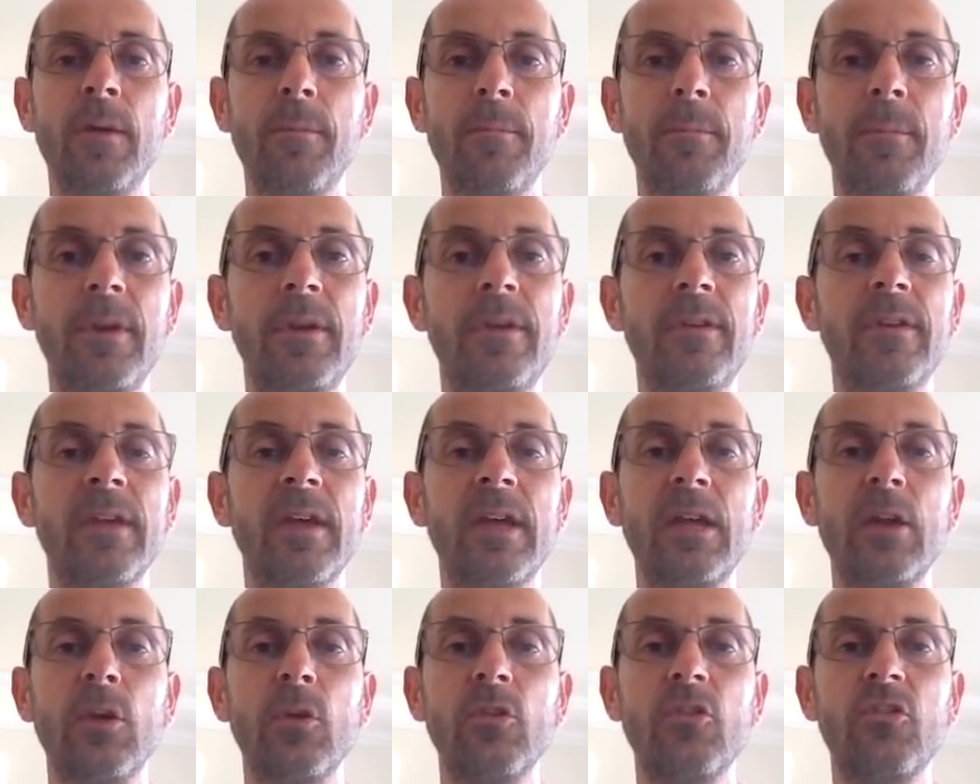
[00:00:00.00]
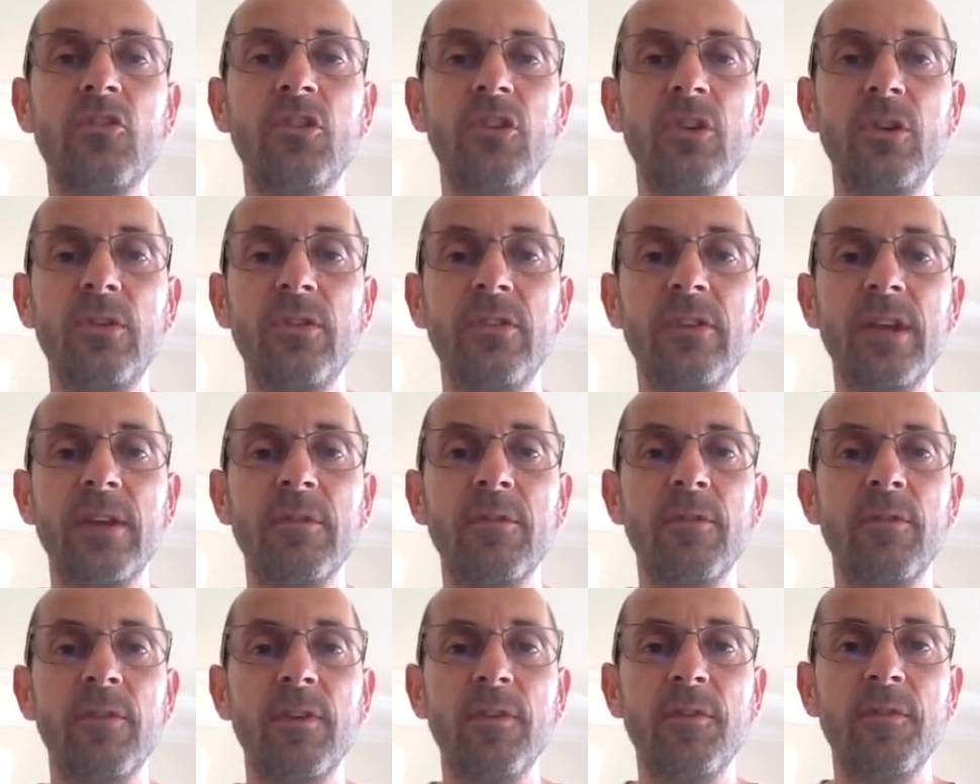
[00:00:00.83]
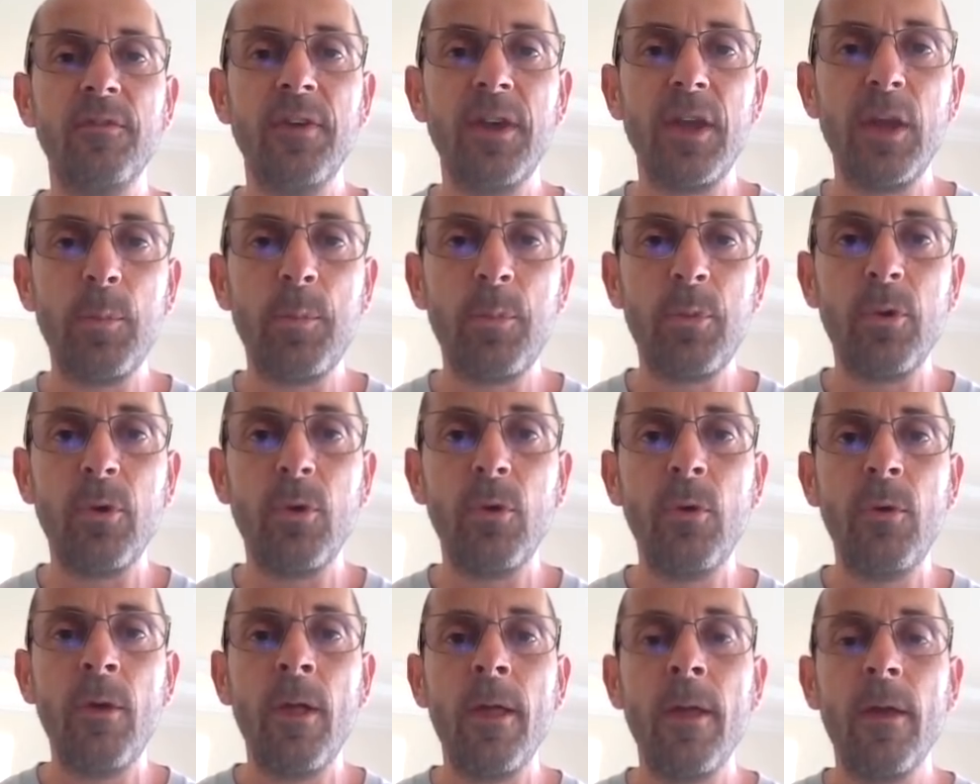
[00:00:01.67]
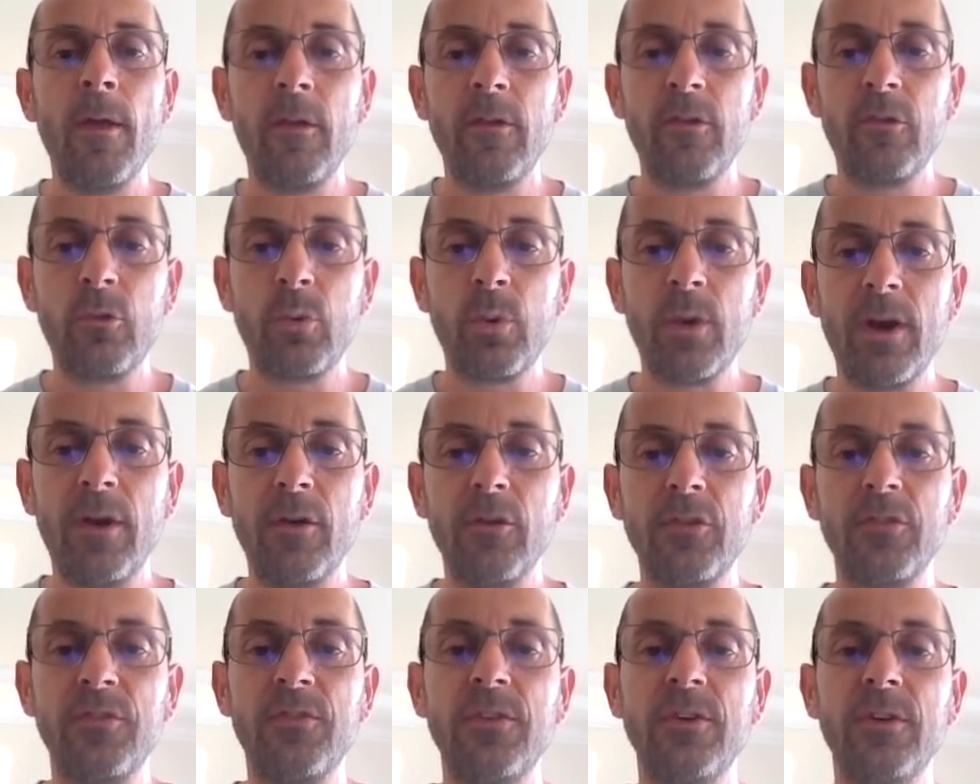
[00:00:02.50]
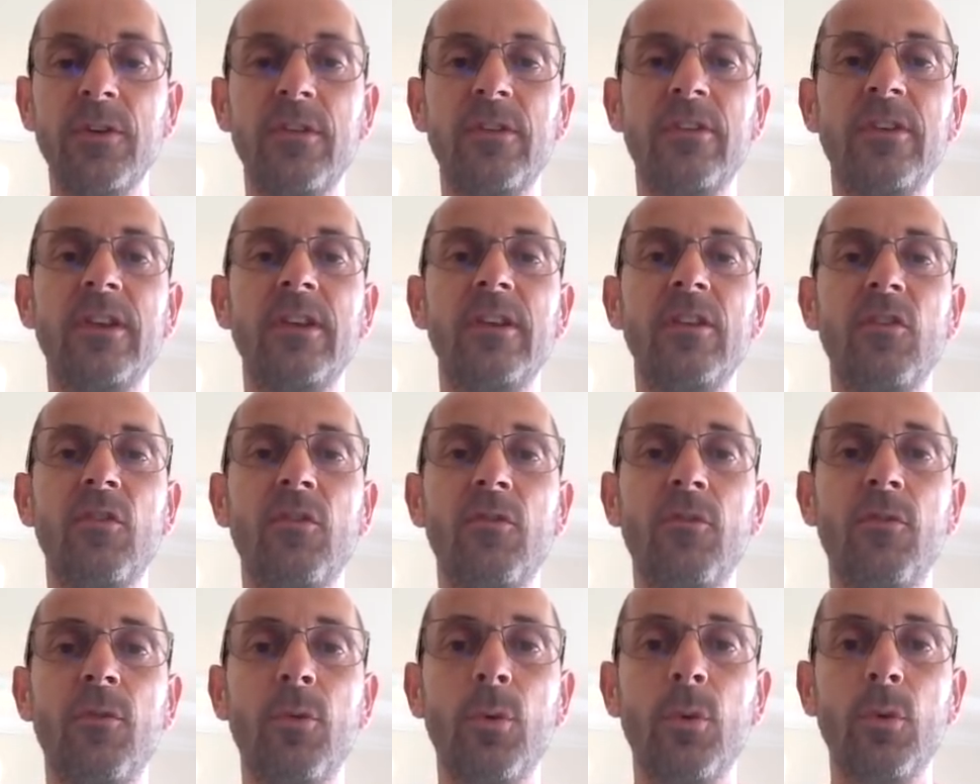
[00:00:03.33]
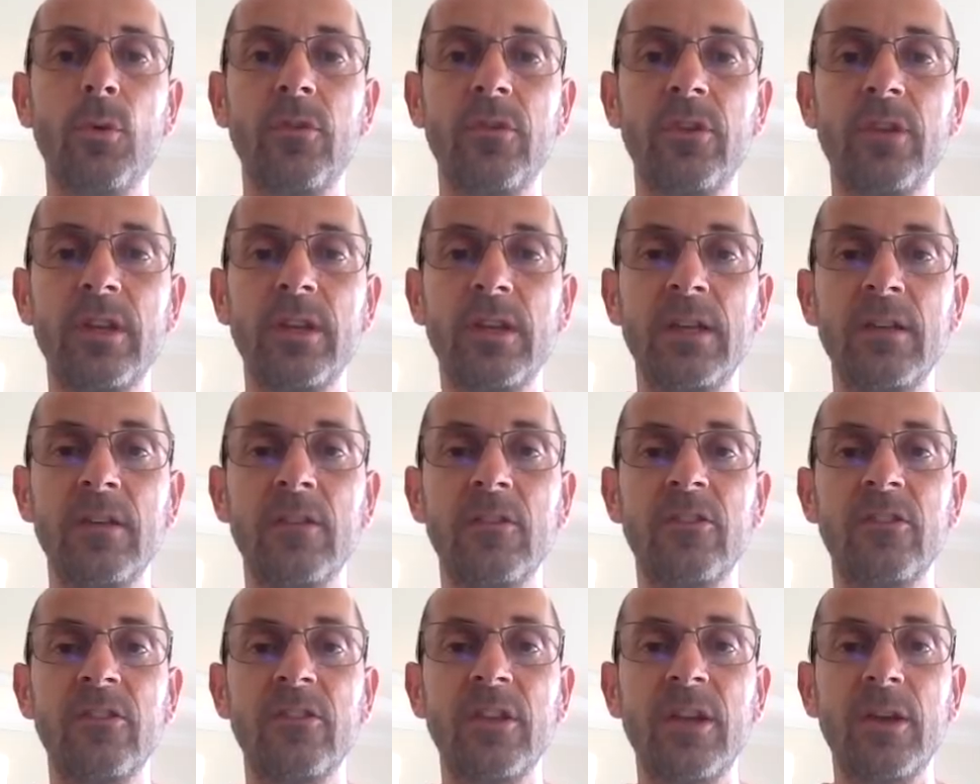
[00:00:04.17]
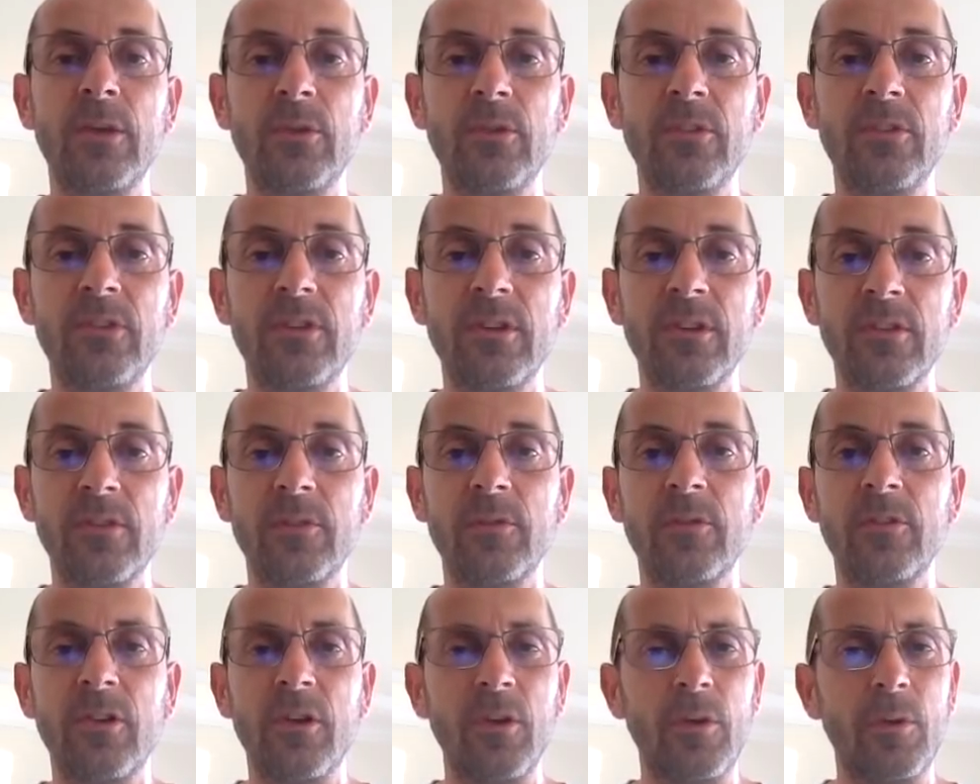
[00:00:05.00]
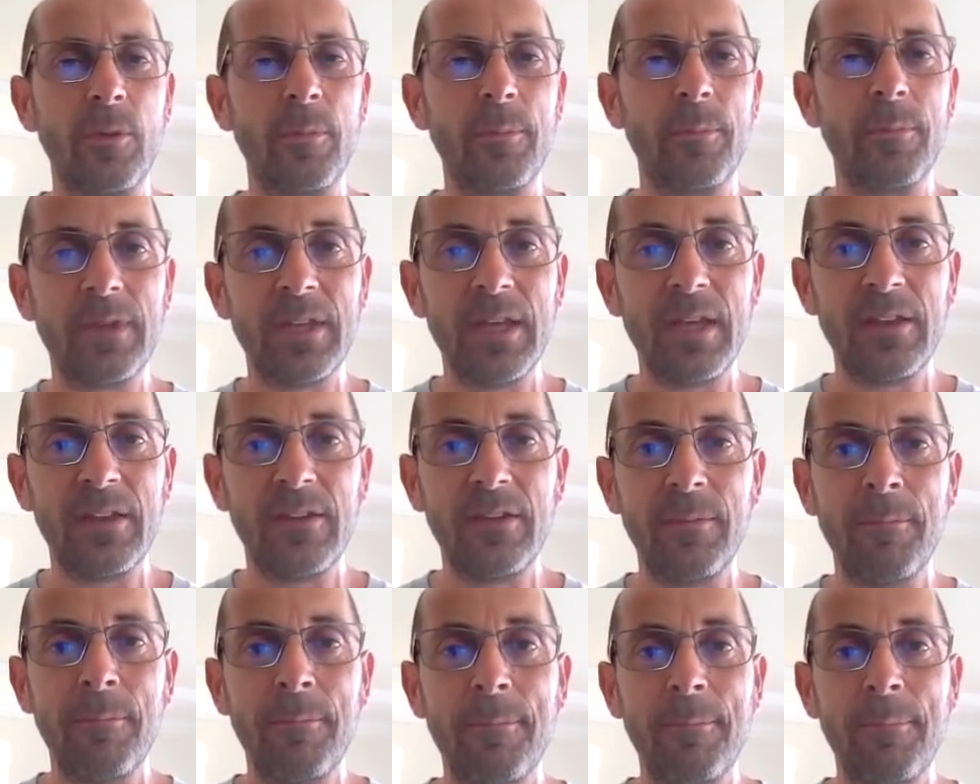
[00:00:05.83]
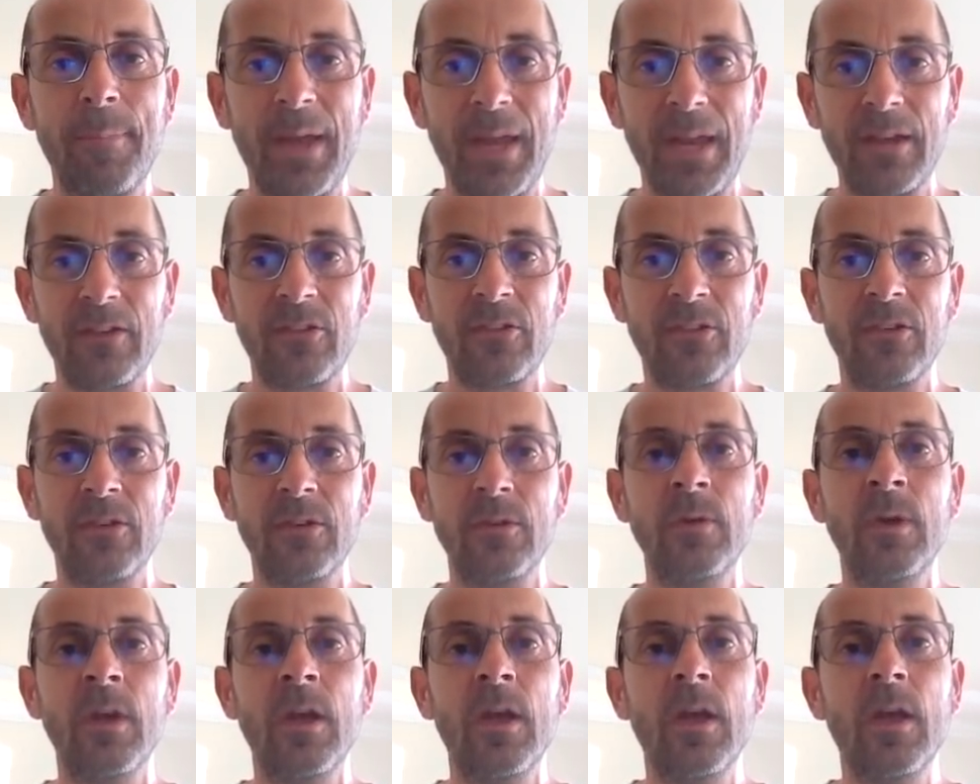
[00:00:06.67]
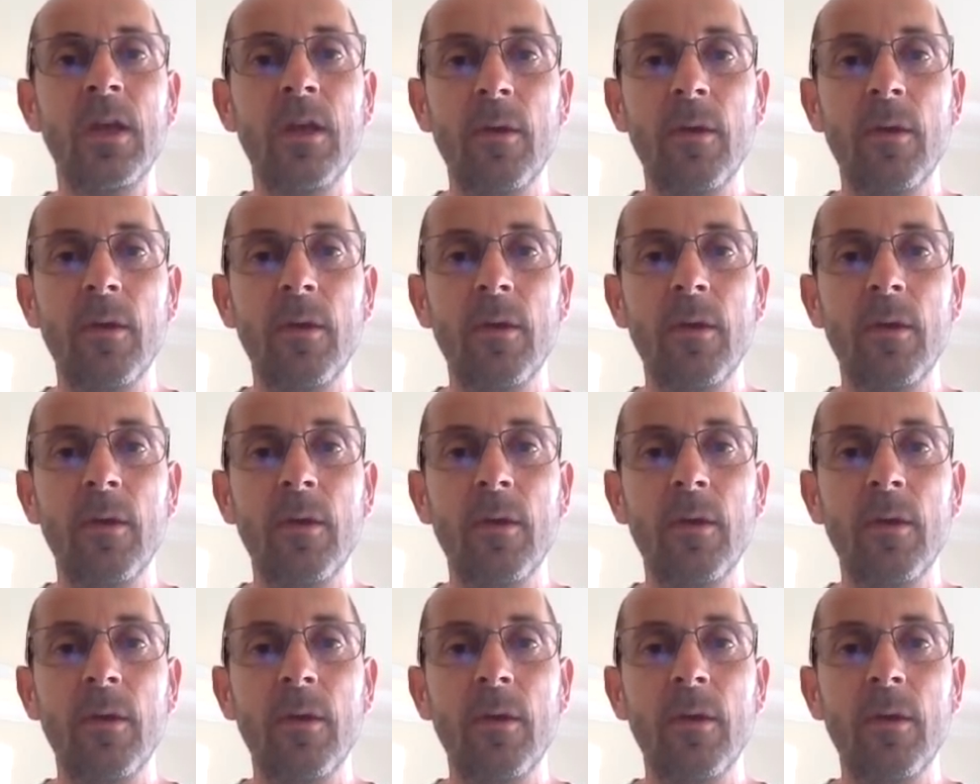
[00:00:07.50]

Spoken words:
Midday on Tuesday, the 5th of April, 12s, 13s, 14 Celsius. So getting back to